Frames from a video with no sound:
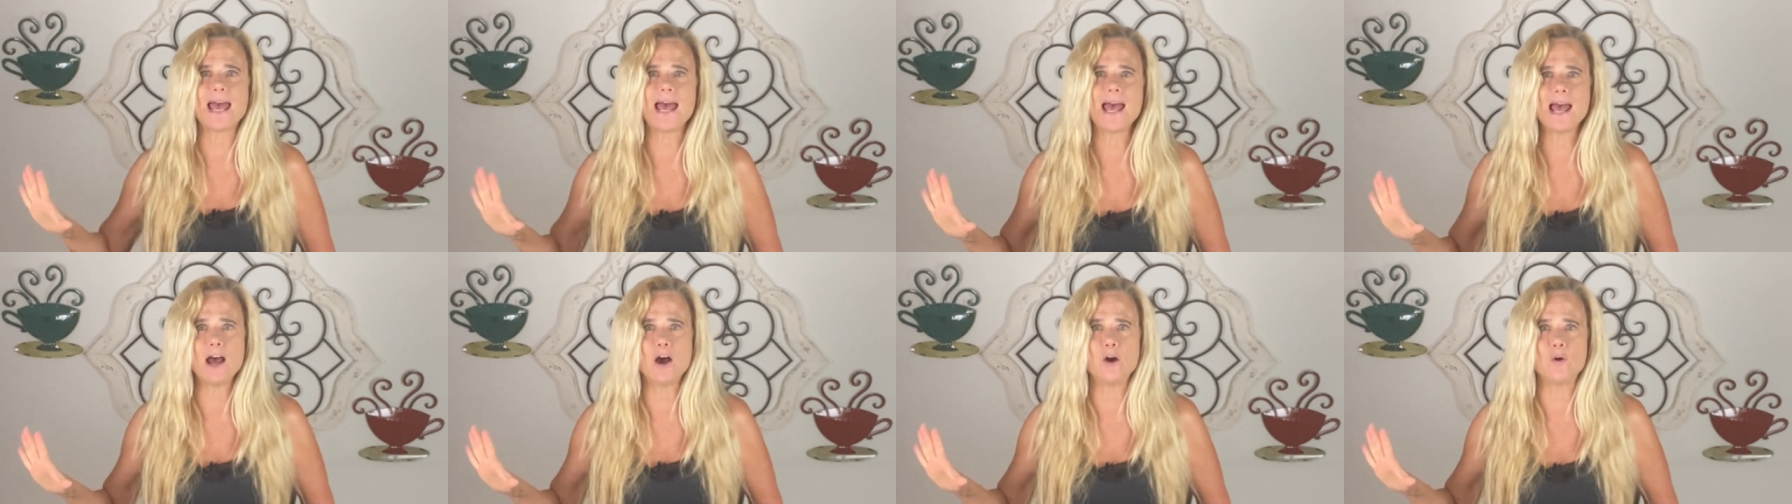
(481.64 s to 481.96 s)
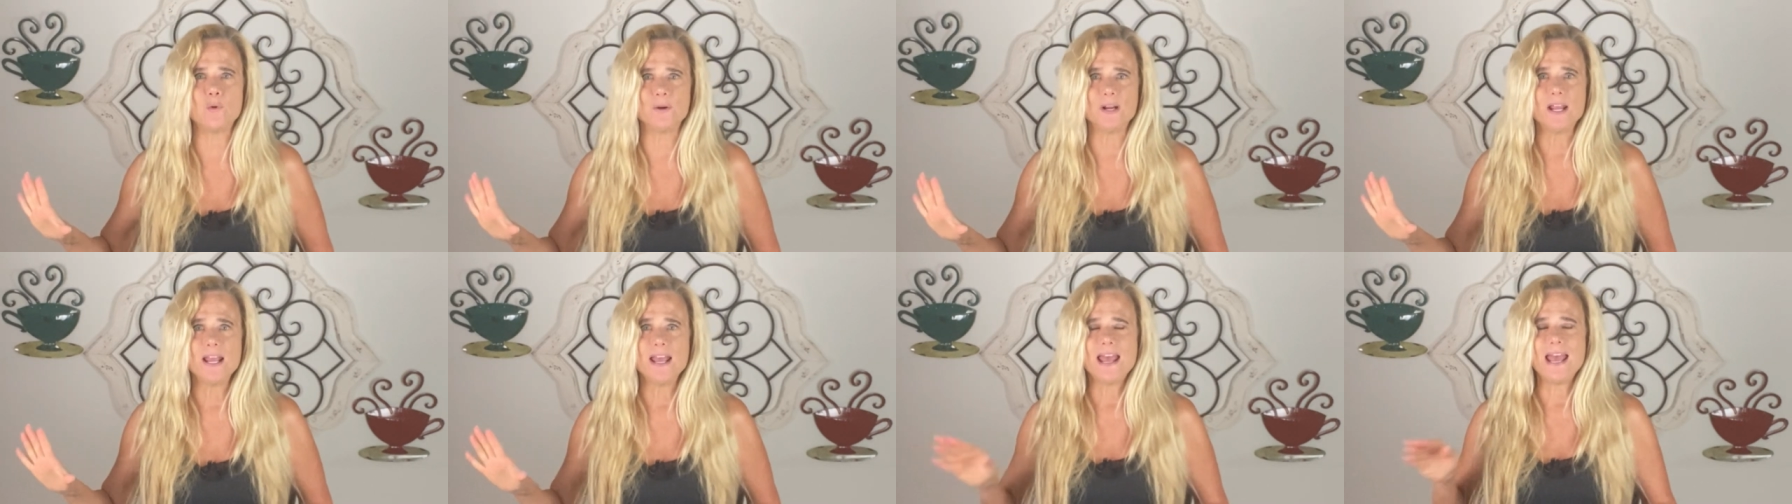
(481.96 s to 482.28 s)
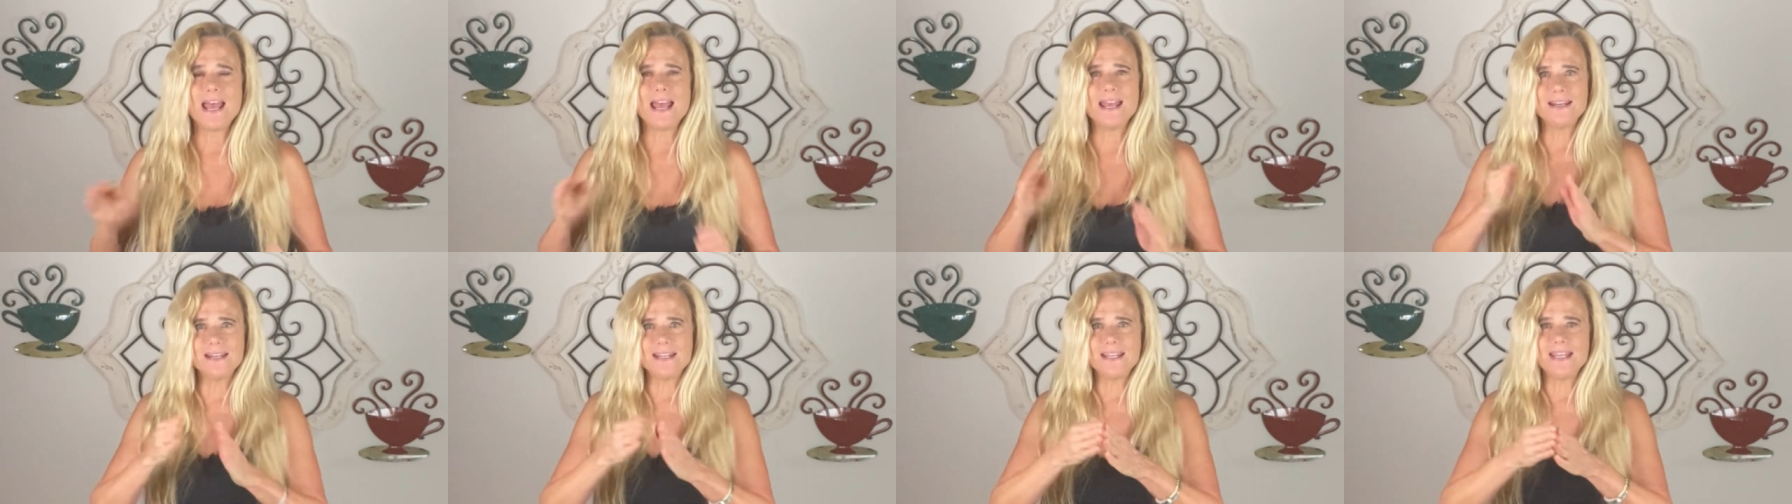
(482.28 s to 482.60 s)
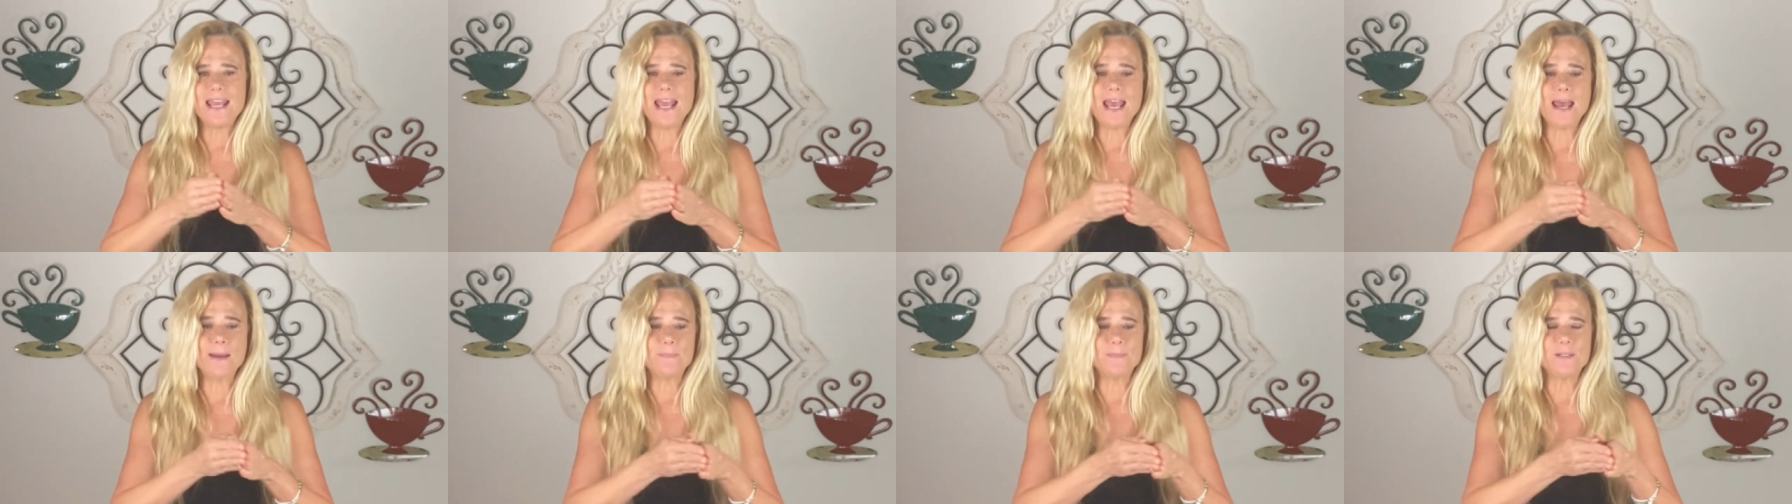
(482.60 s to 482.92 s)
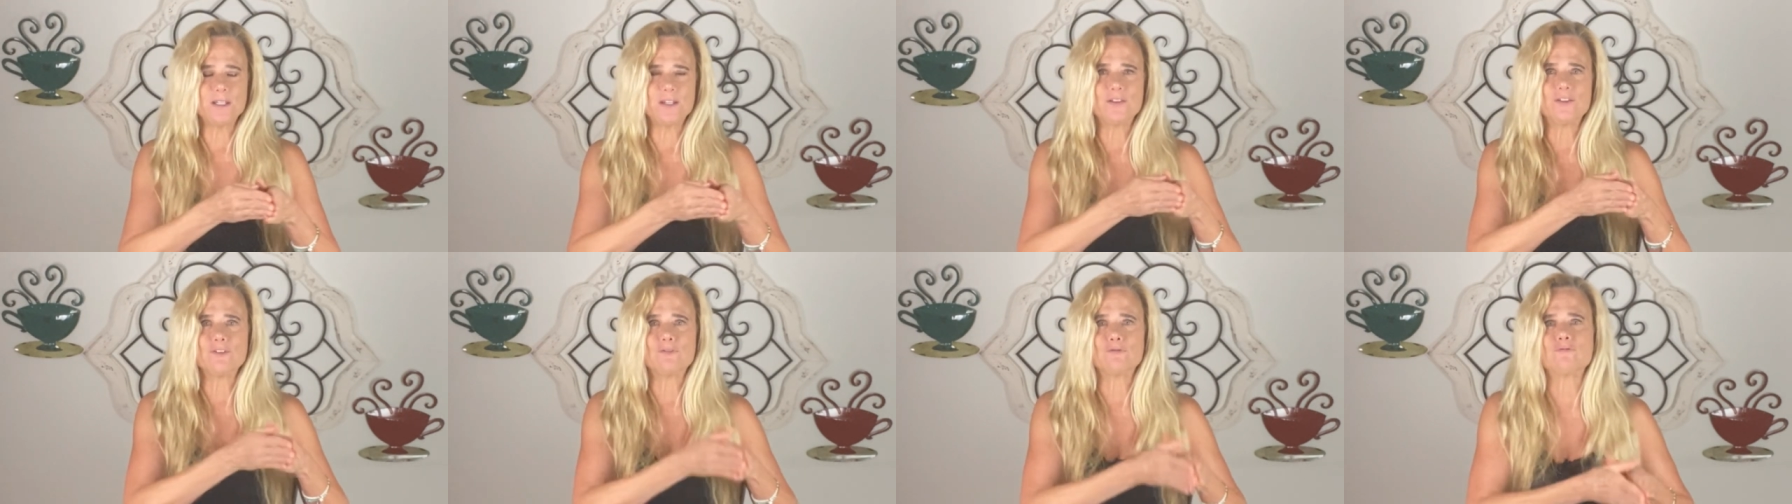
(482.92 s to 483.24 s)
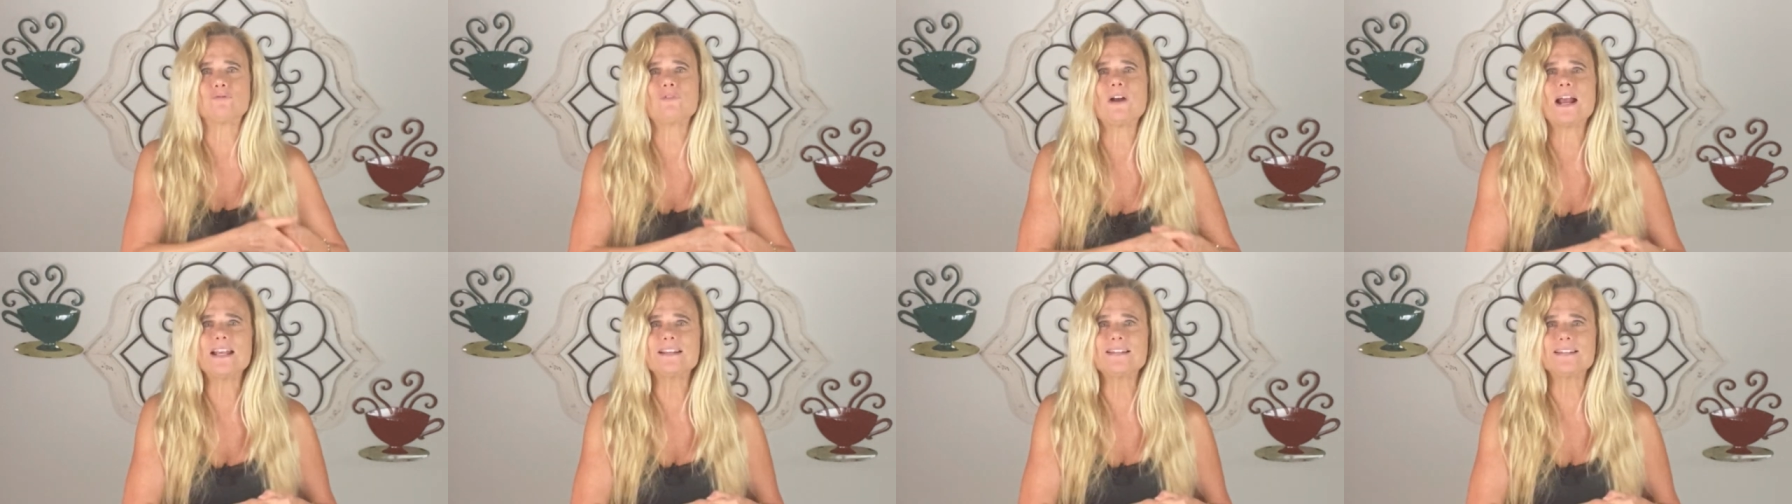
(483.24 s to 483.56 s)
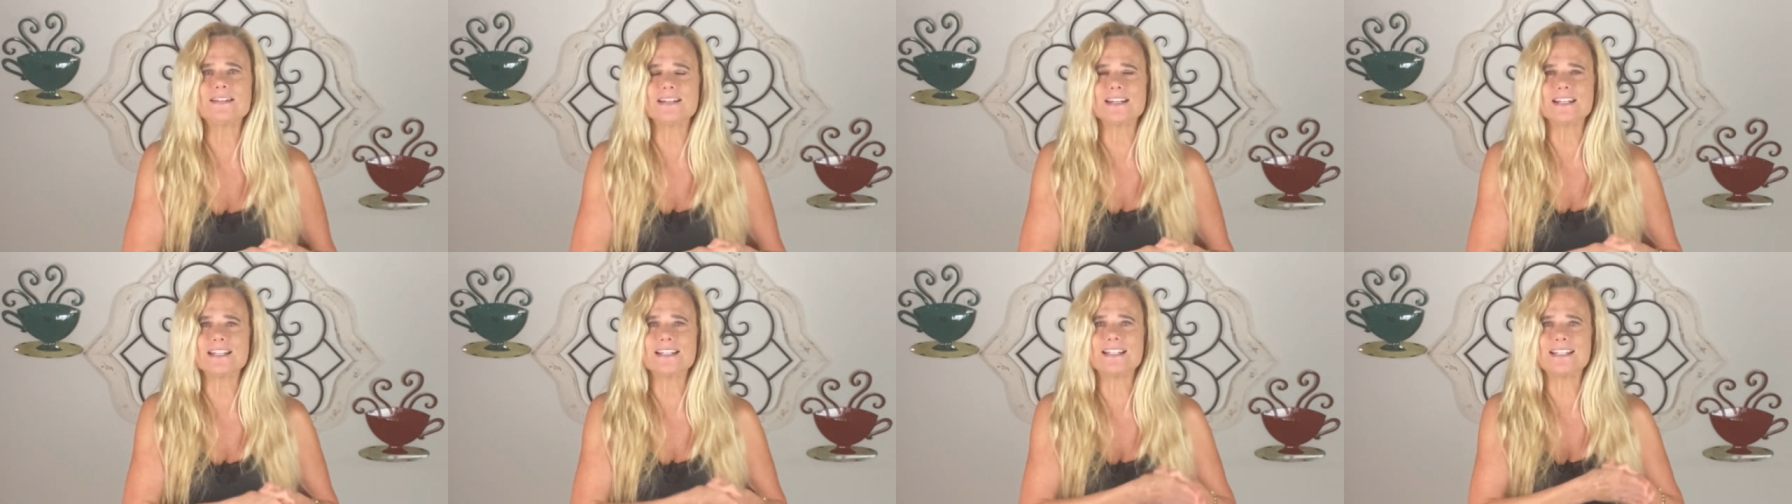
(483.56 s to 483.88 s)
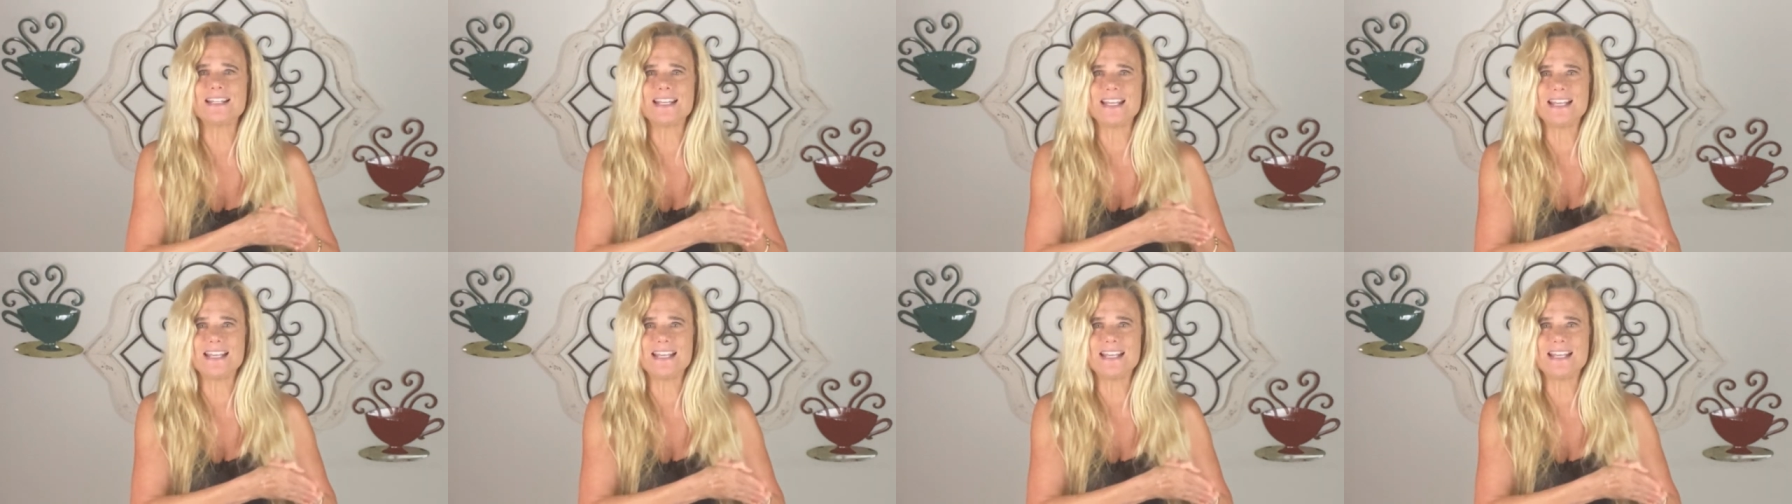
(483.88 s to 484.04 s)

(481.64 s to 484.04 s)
out and kept the residents